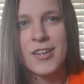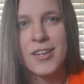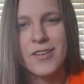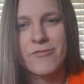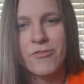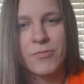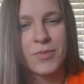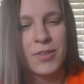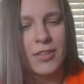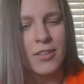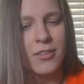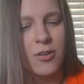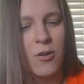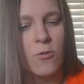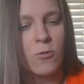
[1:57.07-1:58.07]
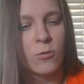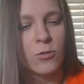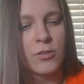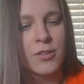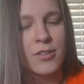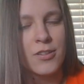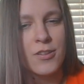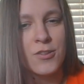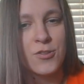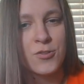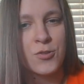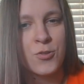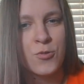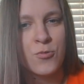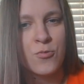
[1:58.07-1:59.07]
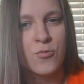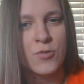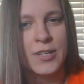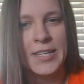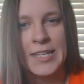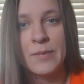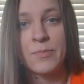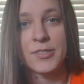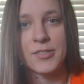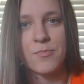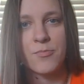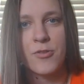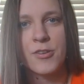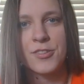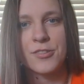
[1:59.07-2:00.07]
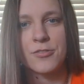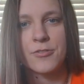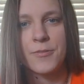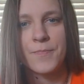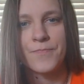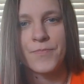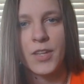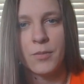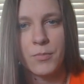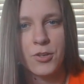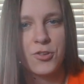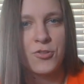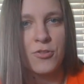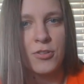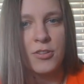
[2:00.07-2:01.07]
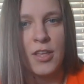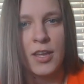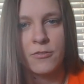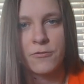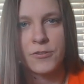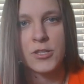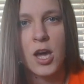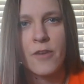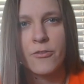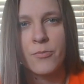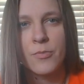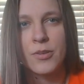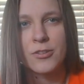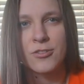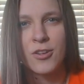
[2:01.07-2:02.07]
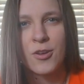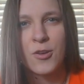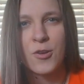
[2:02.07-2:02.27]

if reptilian goal is to keep us imprisoned and make sure they can feed off from us,